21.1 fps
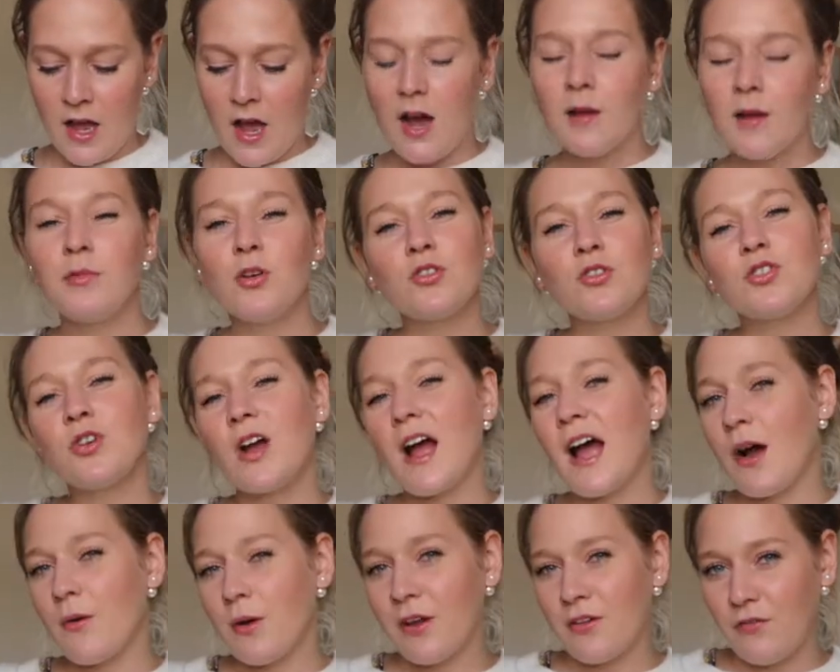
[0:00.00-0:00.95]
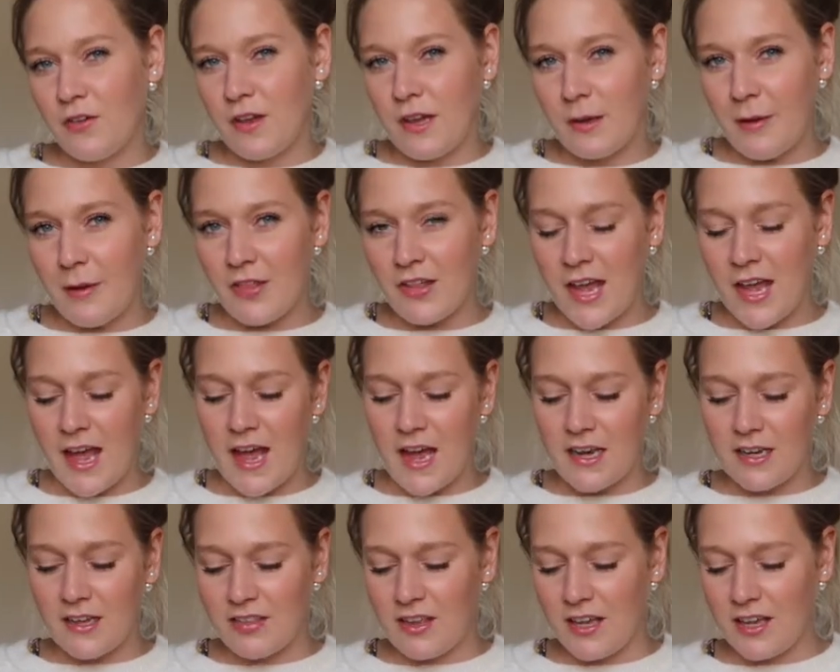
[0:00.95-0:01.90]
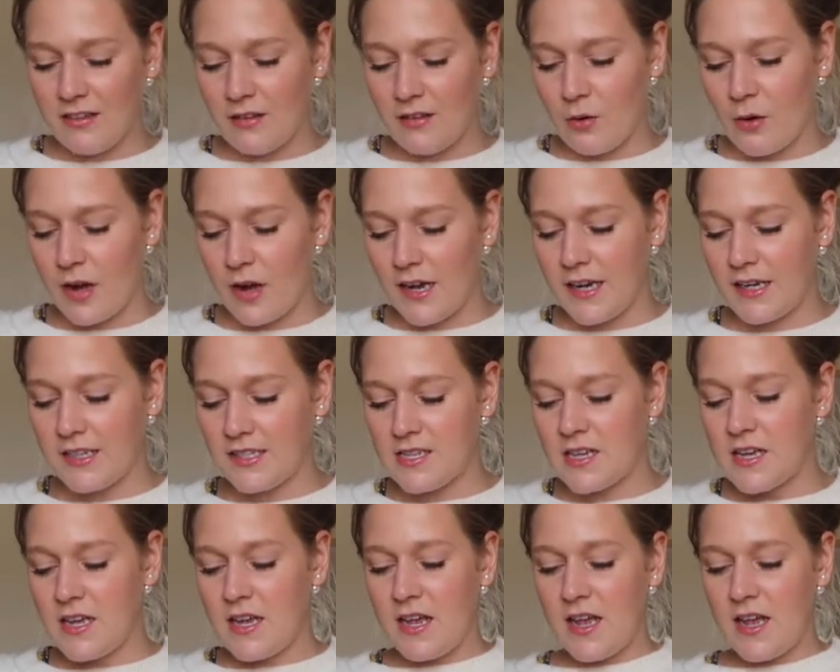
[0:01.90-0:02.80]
I'm not sure how I feel about the can. I think it's quite...